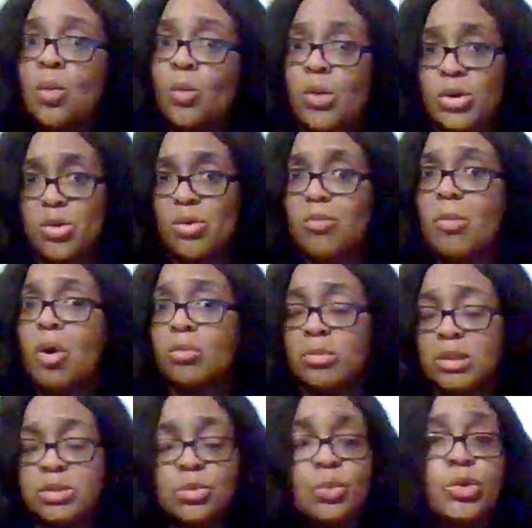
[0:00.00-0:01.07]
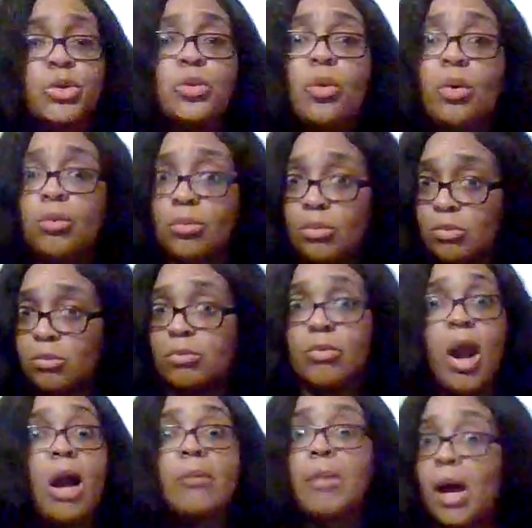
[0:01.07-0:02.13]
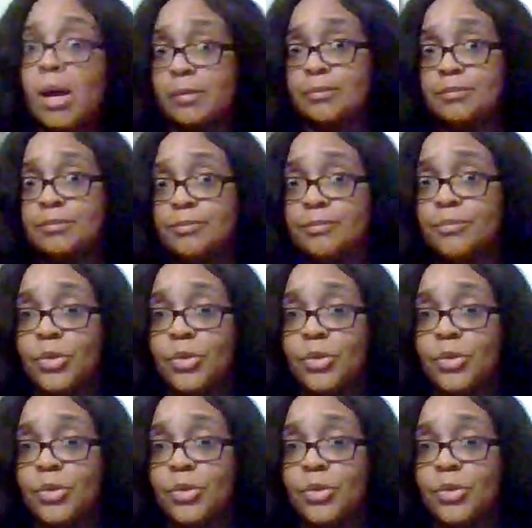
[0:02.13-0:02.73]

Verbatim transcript: where your moments where you are rock bottom.